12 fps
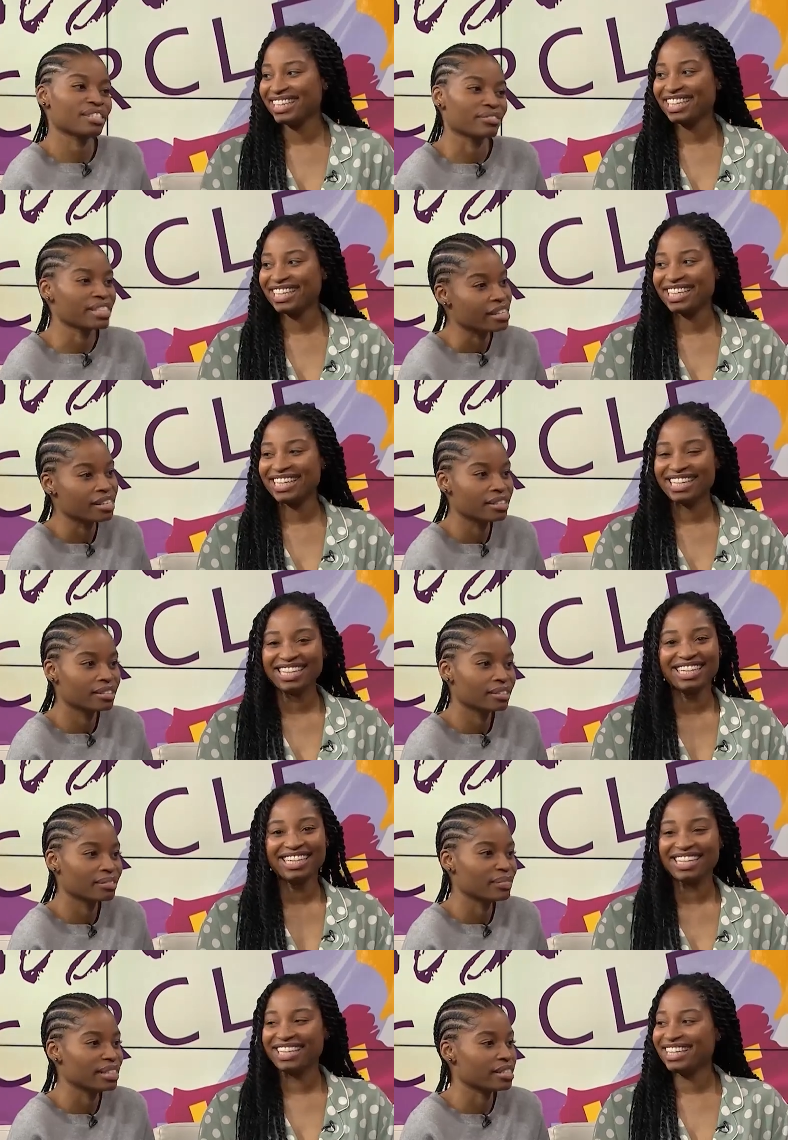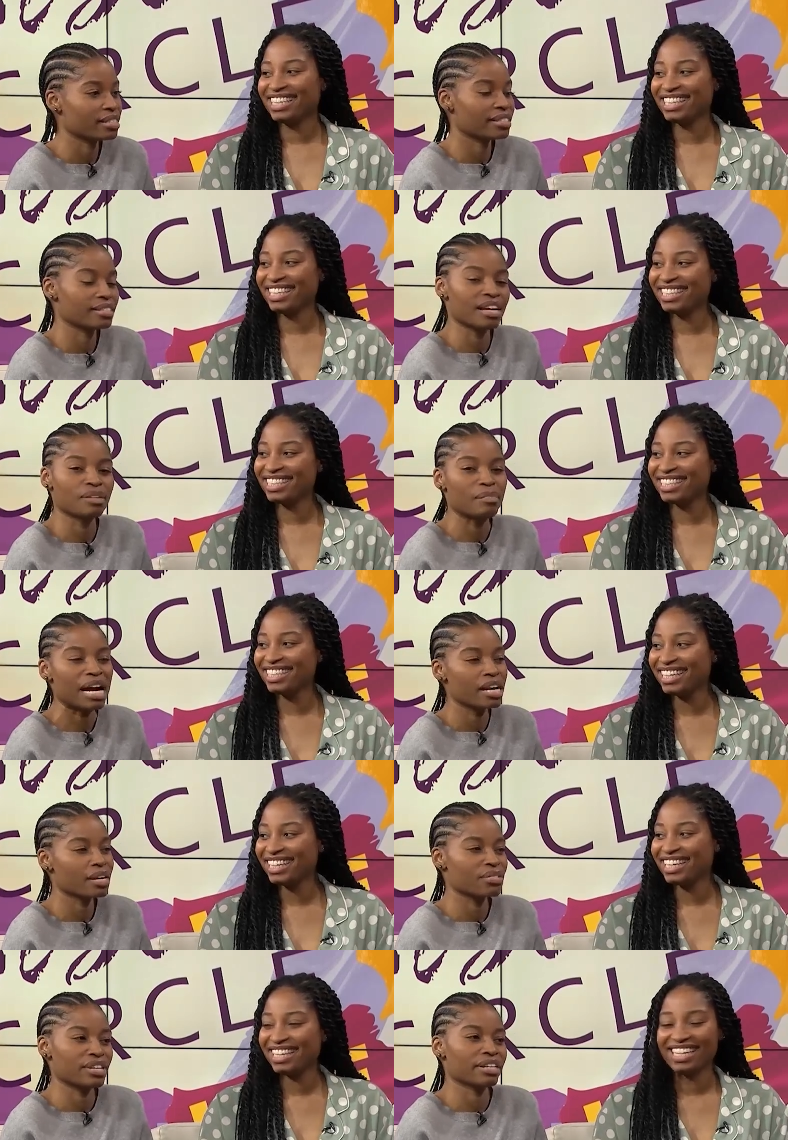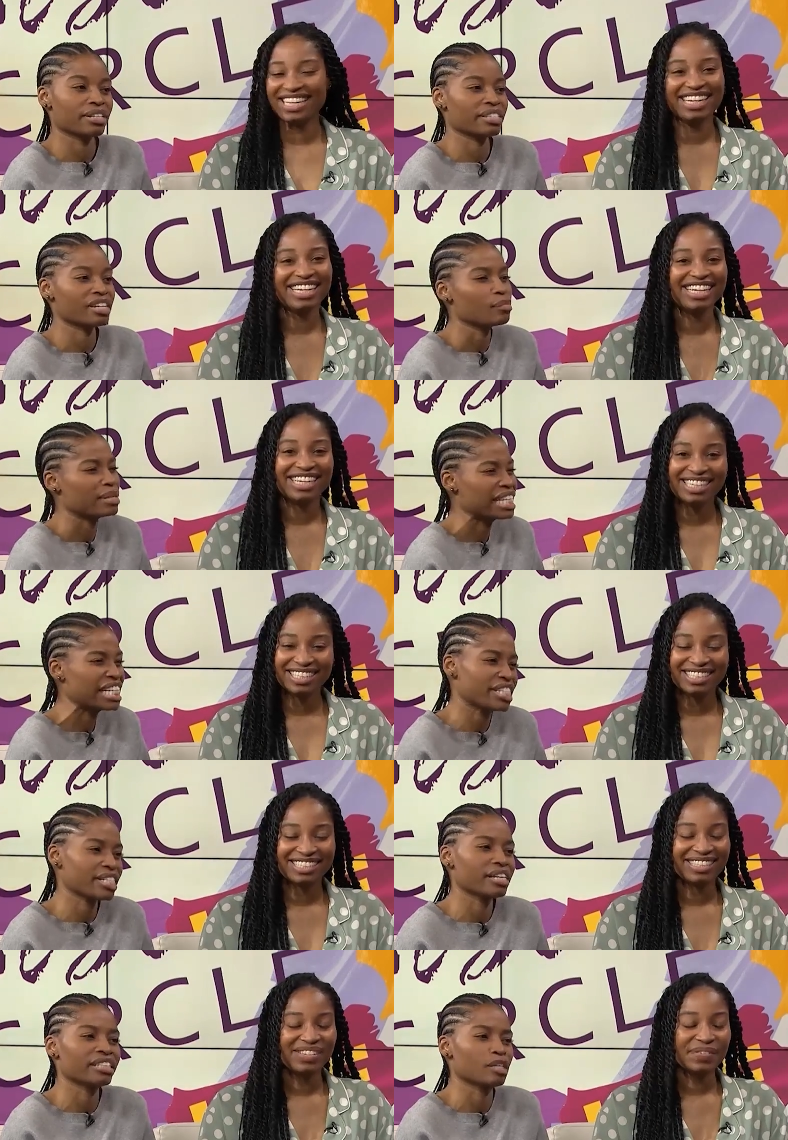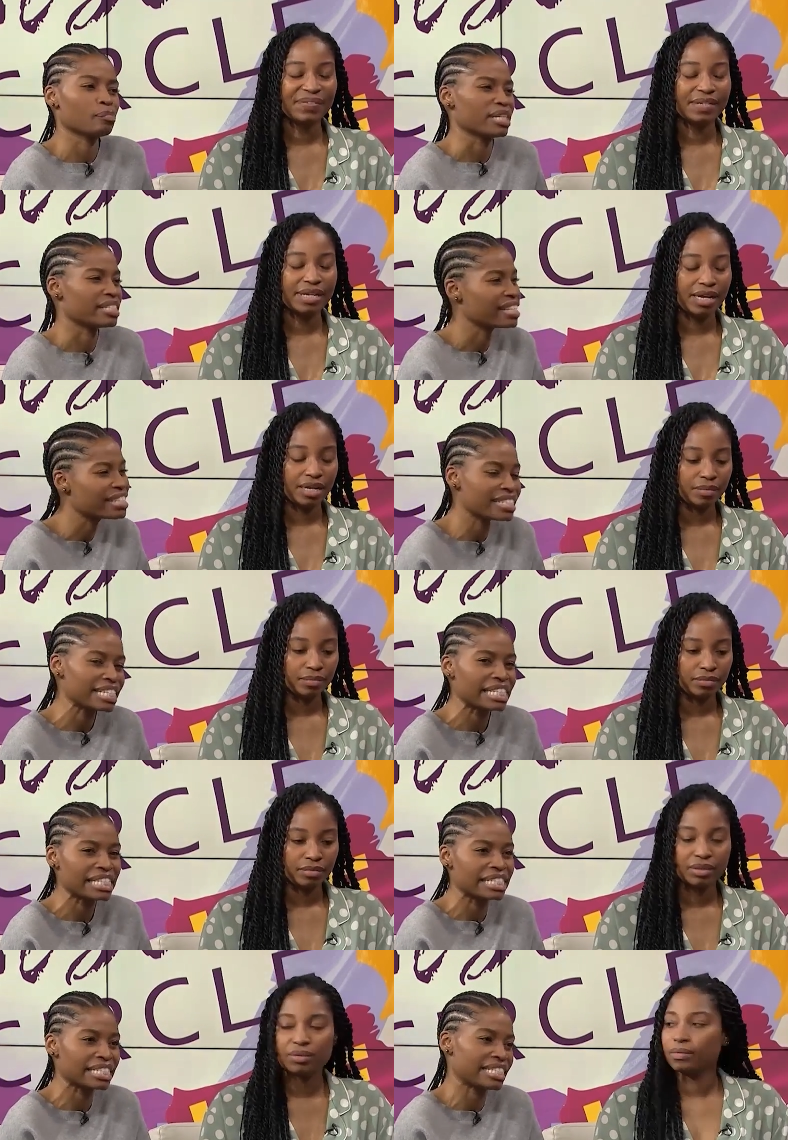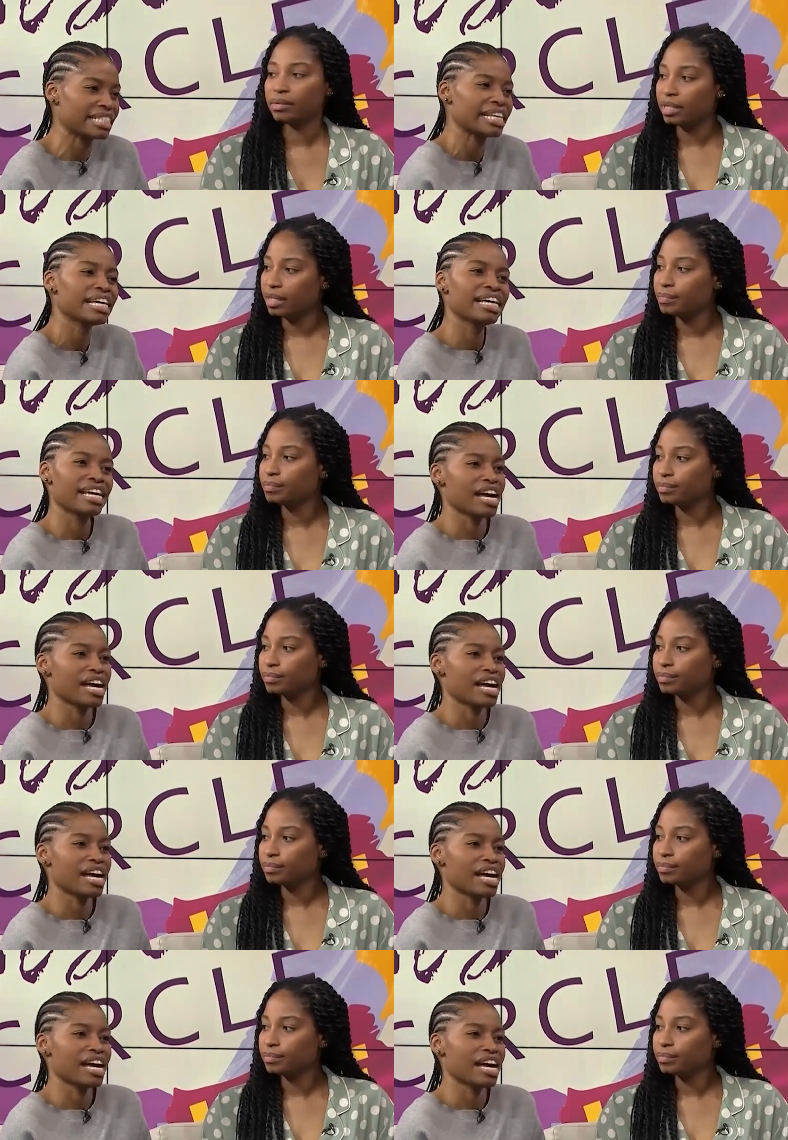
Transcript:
Speaker 1: and Serena. Yes. We just admire their determination, their persistence.